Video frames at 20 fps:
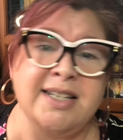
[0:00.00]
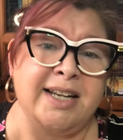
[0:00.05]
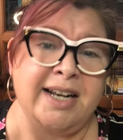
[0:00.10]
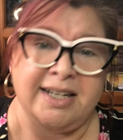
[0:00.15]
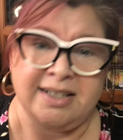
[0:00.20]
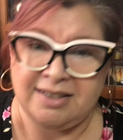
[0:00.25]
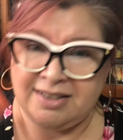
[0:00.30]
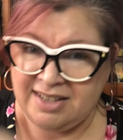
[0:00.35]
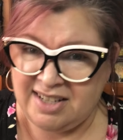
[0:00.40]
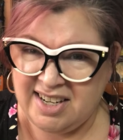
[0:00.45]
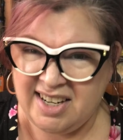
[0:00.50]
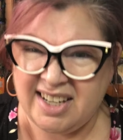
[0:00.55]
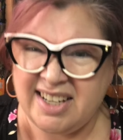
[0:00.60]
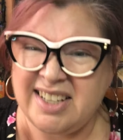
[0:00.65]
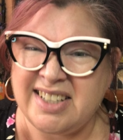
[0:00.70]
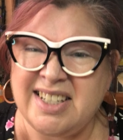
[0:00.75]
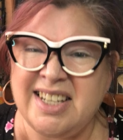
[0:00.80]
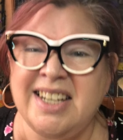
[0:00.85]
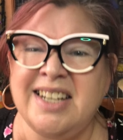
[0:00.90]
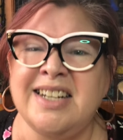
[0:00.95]
that has the
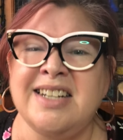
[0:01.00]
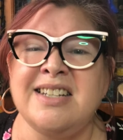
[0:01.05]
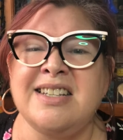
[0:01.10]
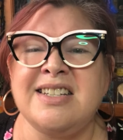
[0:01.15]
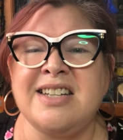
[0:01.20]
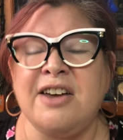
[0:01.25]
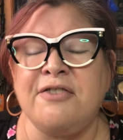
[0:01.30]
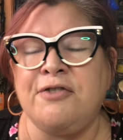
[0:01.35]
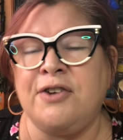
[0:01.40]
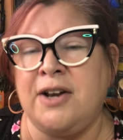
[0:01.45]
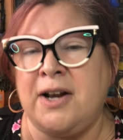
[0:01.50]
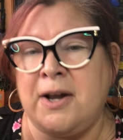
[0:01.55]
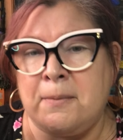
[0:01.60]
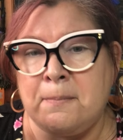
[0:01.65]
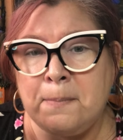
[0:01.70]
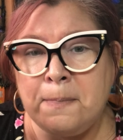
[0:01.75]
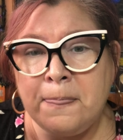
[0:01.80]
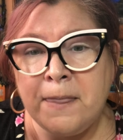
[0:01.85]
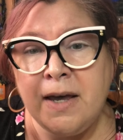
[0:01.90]
nicotine and stuff in it,